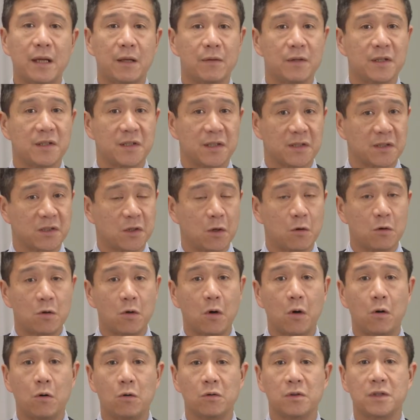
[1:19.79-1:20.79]
And this is
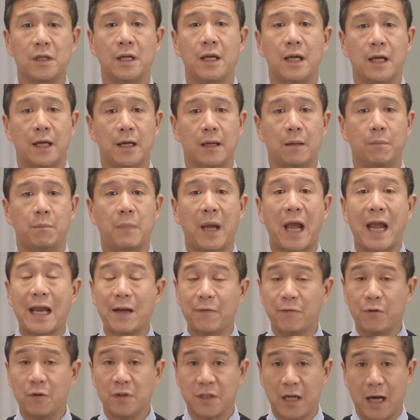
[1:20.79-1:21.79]
so-called
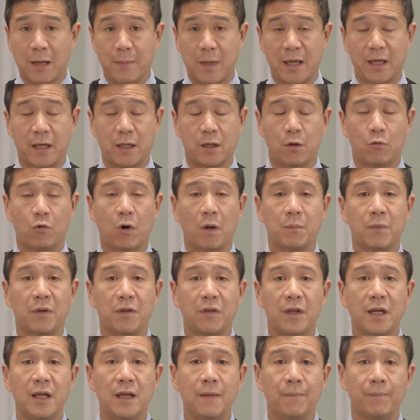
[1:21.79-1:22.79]
painful diabetic
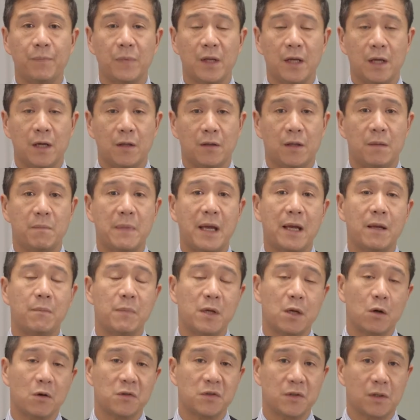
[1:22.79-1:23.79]
neuropathy. There may
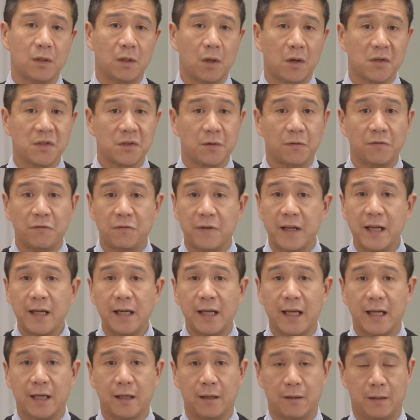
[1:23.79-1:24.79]
be also loss of
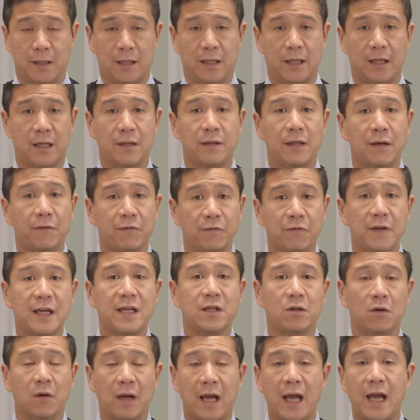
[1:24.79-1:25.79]
feeling in their
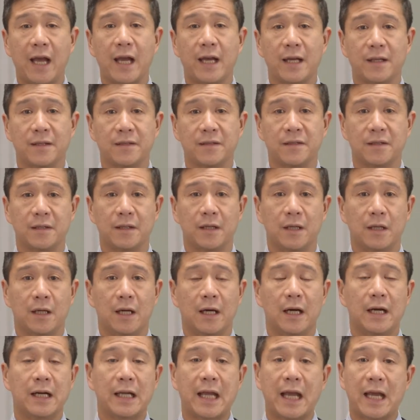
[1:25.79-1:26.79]
feet or hands.
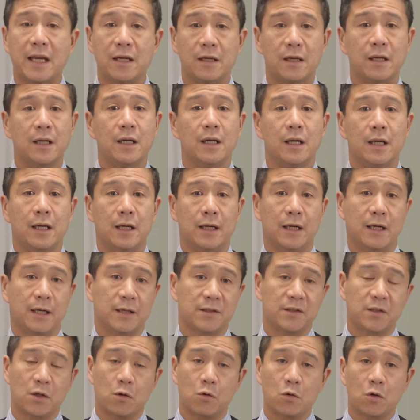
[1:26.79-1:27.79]
Again,
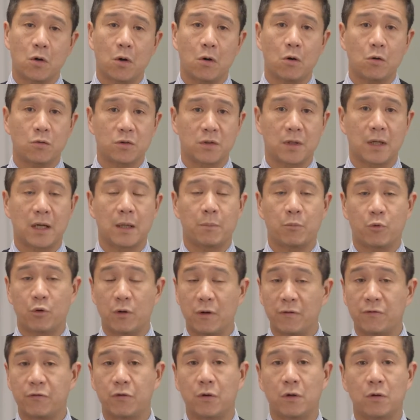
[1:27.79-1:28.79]
so-called
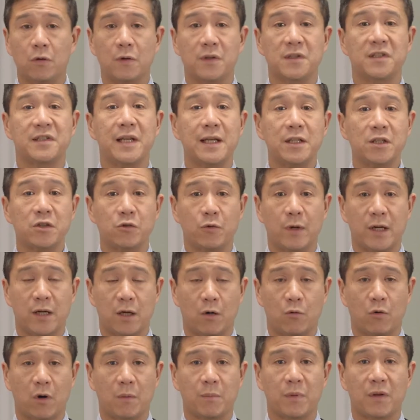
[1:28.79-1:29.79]
peripheral sensory
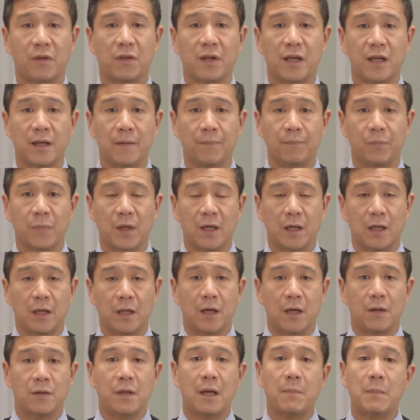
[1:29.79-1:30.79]
neuropathy.
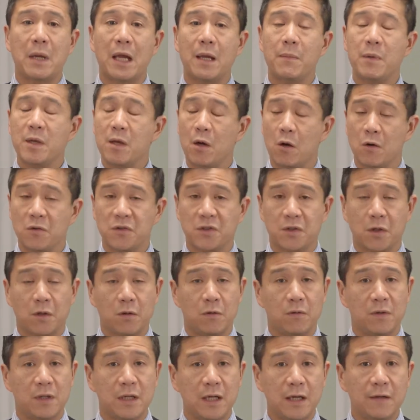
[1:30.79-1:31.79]
There may be
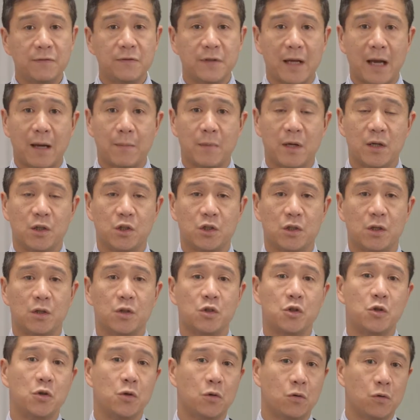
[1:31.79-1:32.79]
also nerve
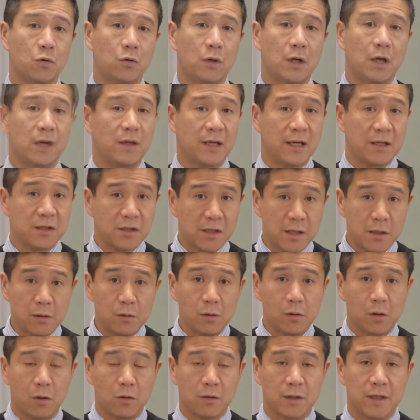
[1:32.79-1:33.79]
damage to the
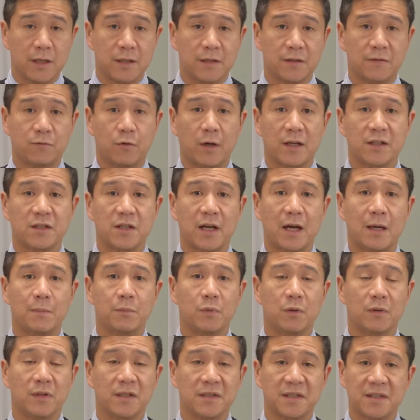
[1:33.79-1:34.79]
internal organs, for
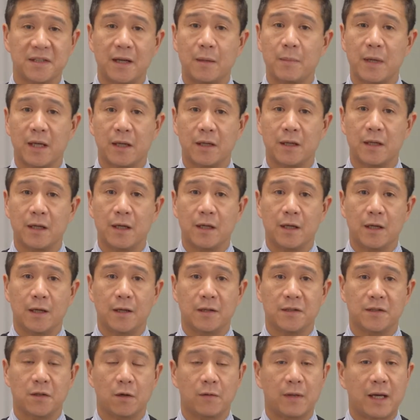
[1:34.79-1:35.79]
example, the stomach,
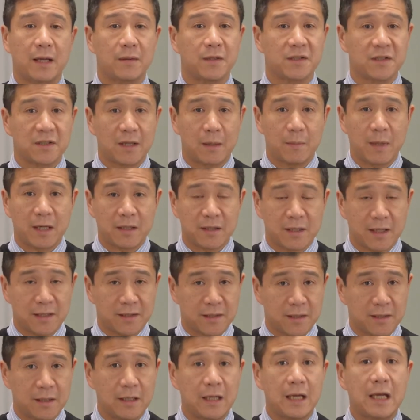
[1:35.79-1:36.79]
so that the stomach
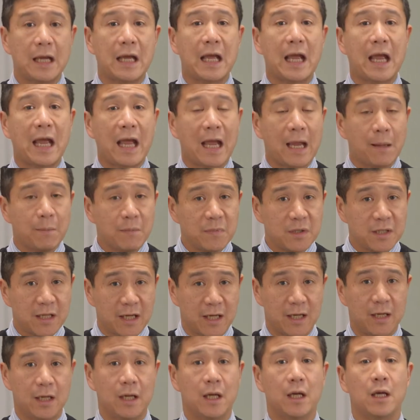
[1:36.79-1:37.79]
doesn't
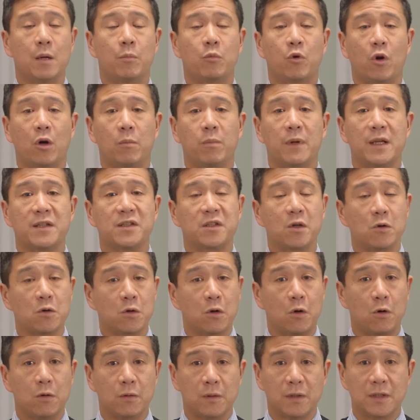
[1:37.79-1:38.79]
empty properly,
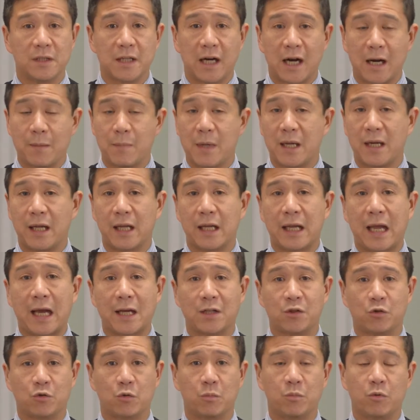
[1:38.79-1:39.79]
so-called diabetic
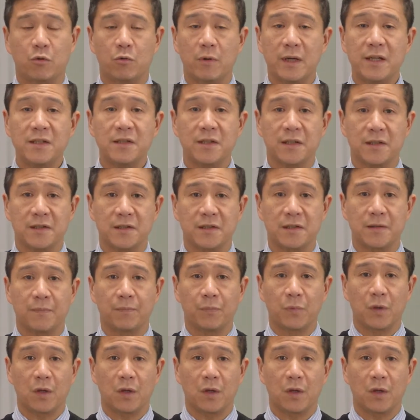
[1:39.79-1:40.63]
gastroparesis.